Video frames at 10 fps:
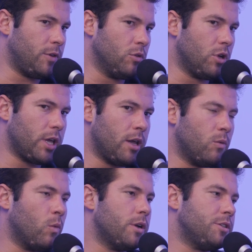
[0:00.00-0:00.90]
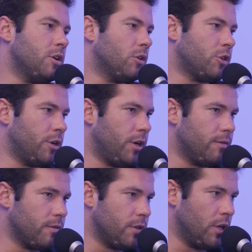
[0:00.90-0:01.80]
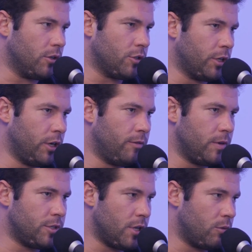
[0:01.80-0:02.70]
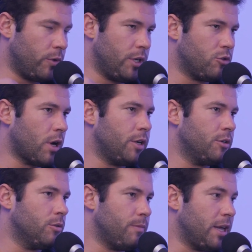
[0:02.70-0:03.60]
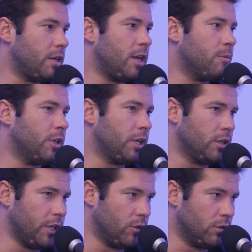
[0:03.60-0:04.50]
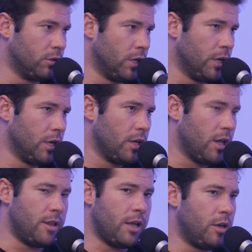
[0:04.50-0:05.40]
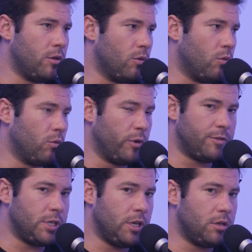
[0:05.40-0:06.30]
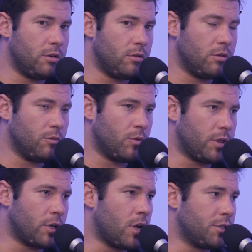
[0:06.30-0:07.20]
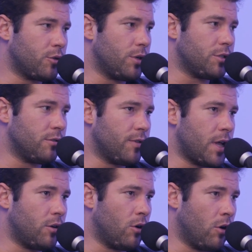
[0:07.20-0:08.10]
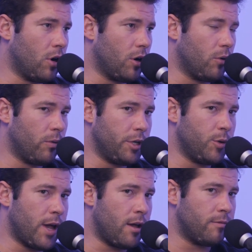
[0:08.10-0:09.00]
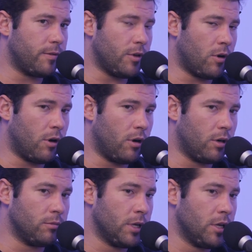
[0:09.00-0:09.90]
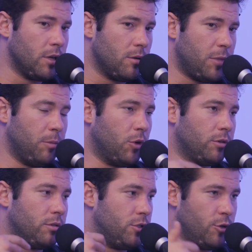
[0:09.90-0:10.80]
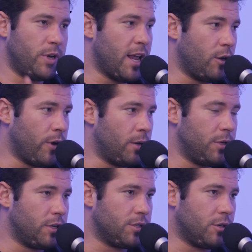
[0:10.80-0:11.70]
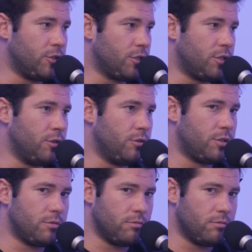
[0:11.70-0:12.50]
you look at what is the alternative is that we try to make gambling illegal. And then we've seen what the consequences of that are. What you have are people do it anyway because they'll just use